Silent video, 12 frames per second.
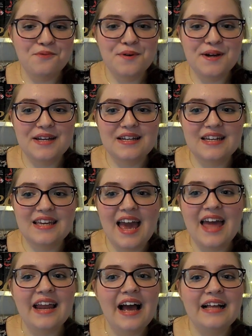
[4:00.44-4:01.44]

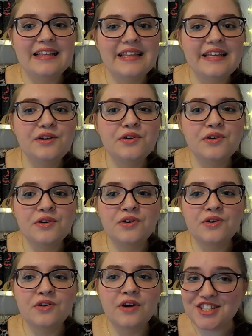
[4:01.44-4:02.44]
would get a
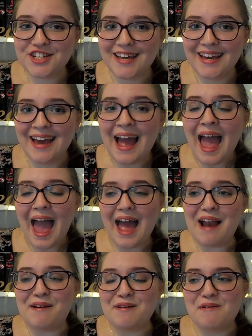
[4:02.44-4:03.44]
little fidgety
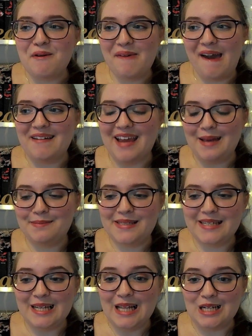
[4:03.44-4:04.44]
and not be able to
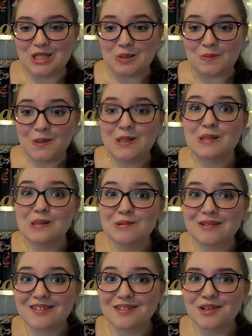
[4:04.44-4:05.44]
keep still and just want to
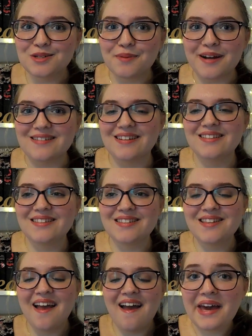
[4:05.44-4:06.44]
know what's in those
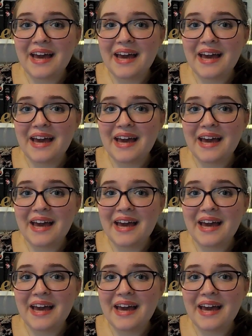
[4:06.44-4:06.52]
presents.